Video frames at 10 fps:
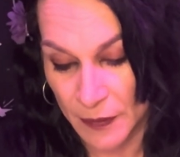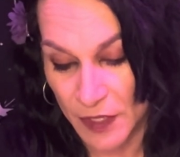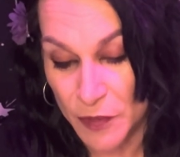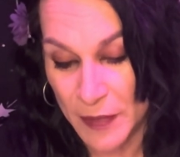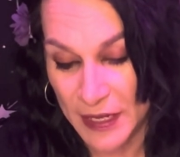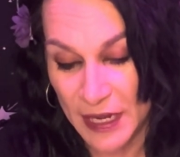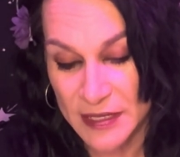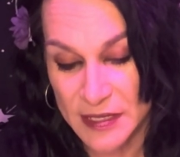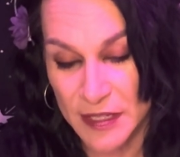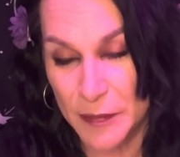You may not
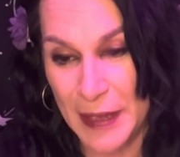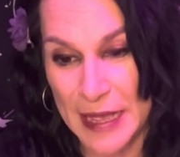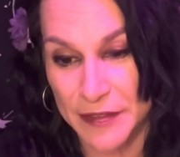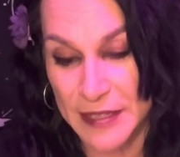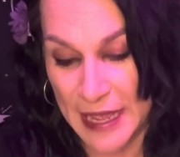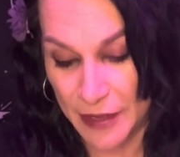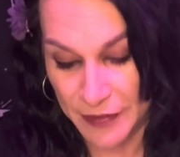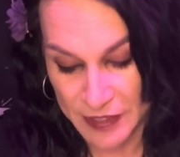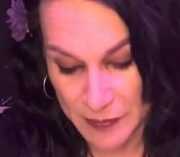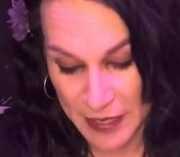see the path now.
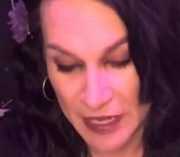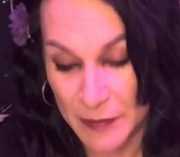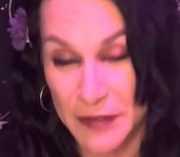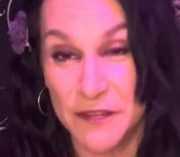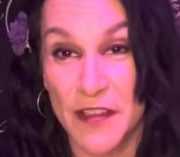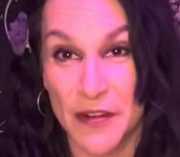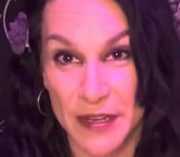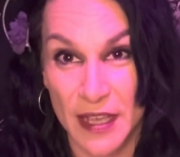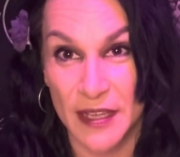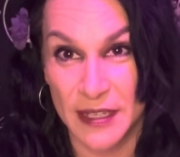This may come in
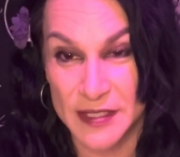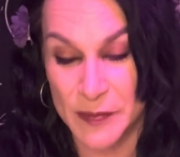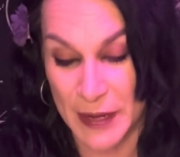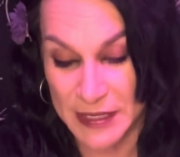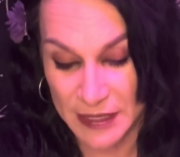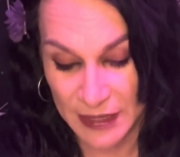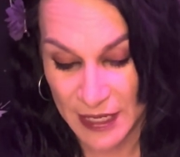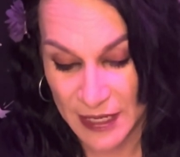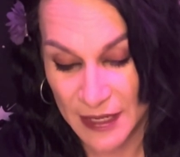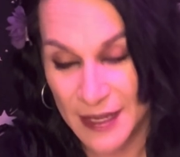very
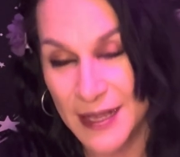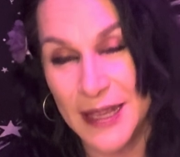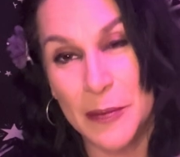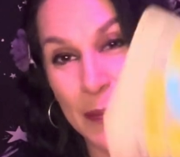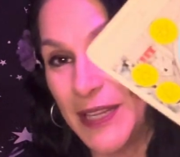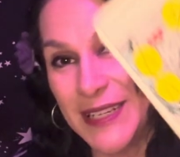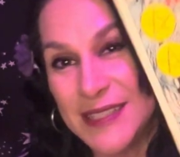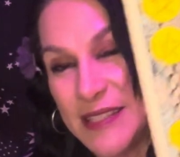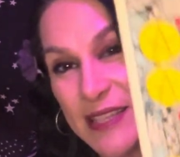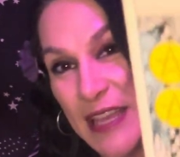unexpectedly, but an
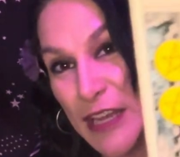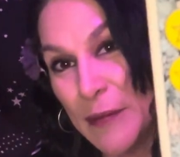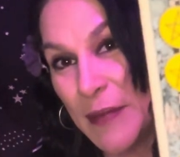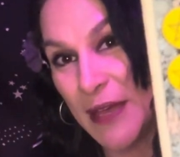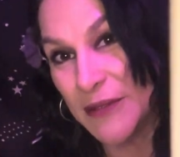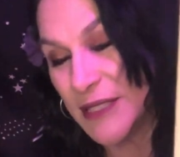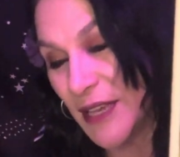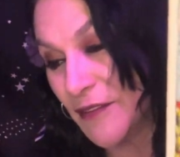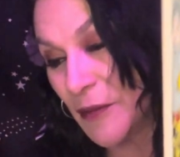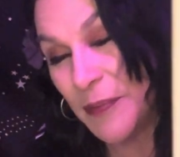insane amount
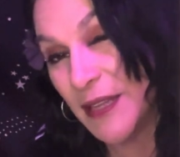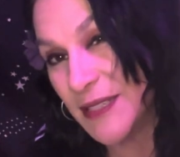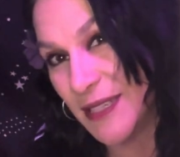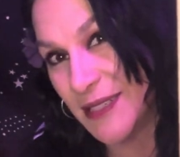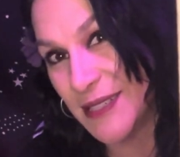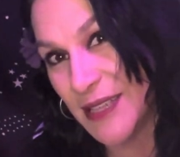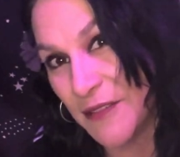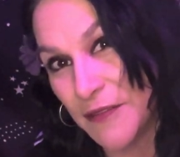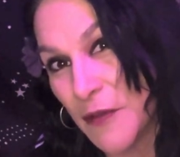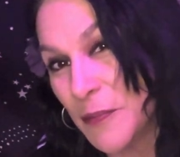of abundance, of
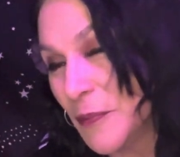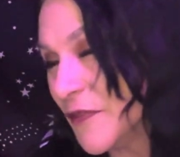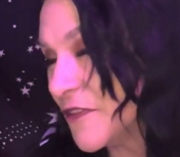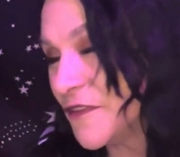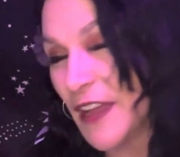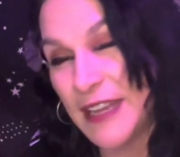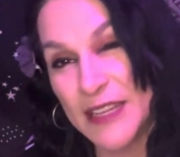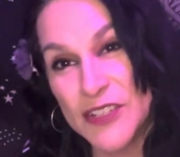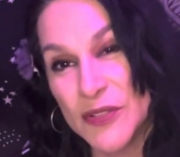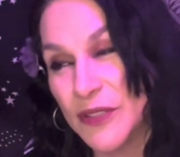
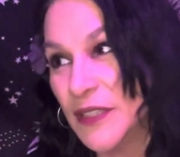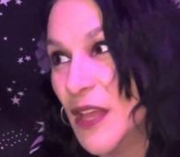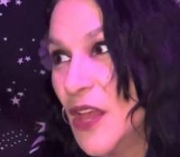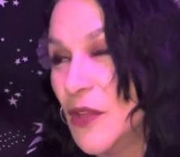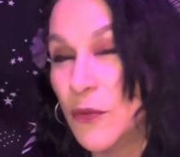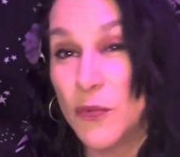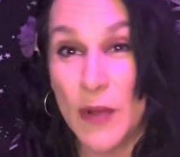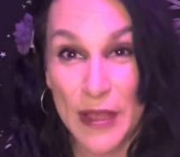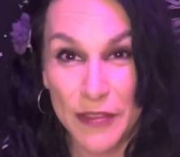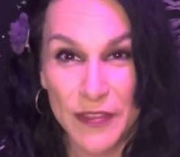financial
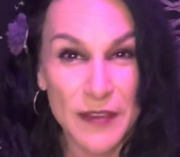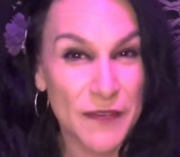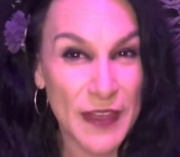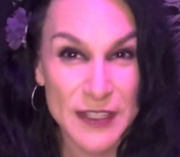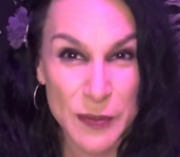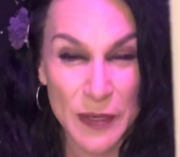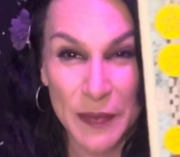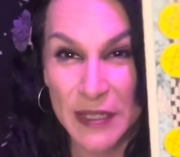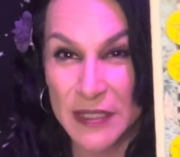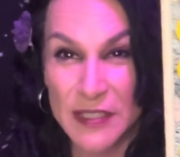wealth, if that's what
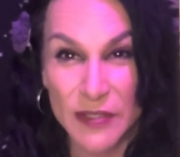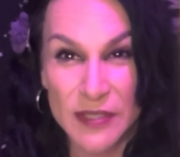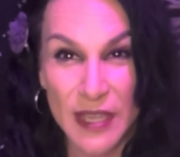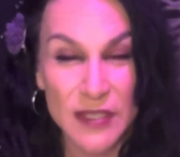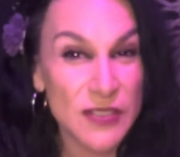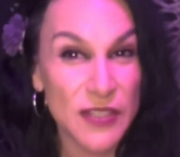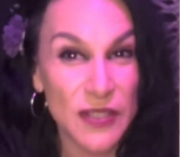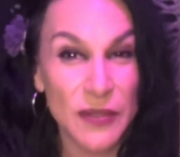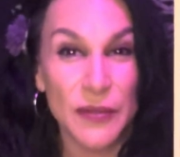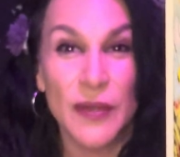abundance looks like to
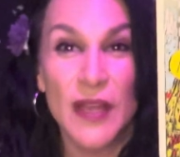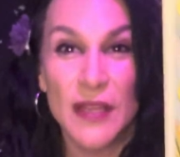you,